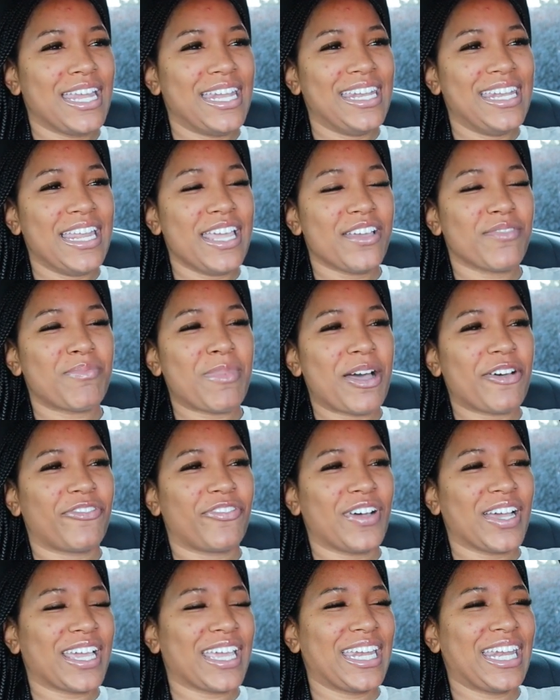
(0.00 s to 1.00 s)
live my
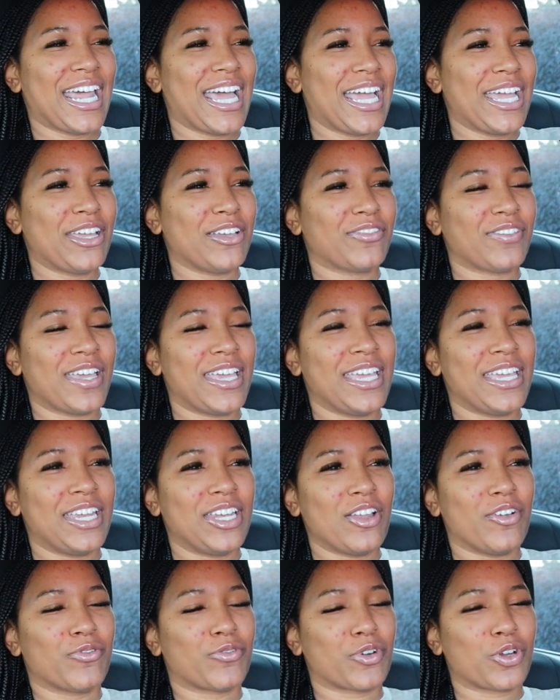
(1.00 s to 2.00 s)
fucking life
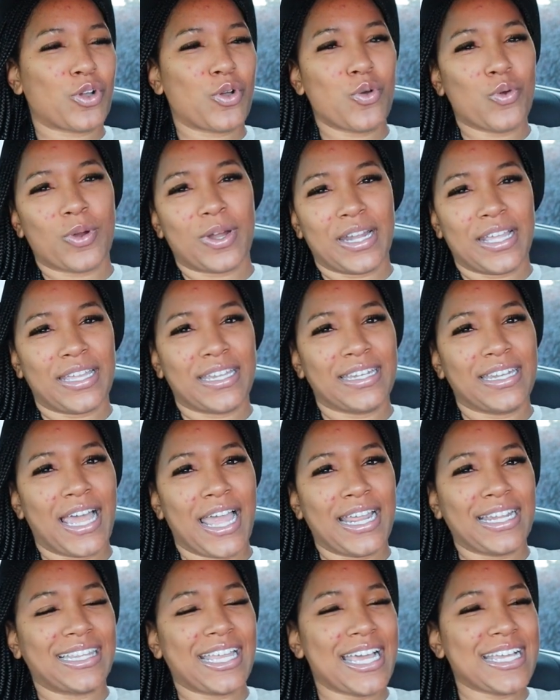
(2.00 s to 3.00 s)
and record it.
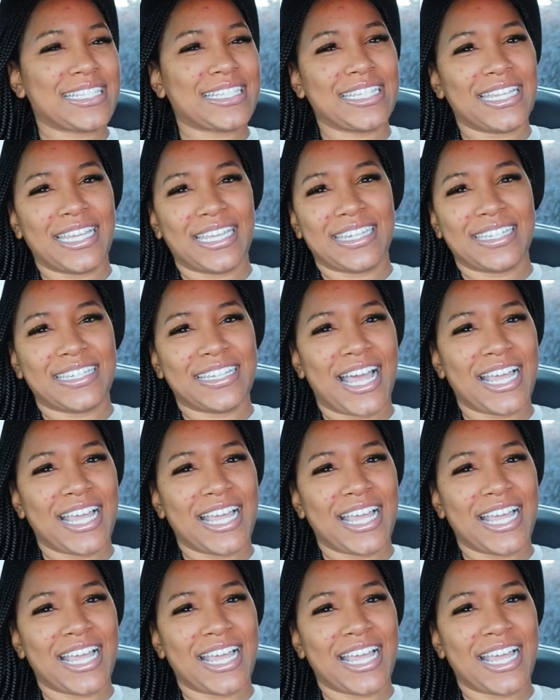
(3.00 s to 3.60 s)
Like, that's it.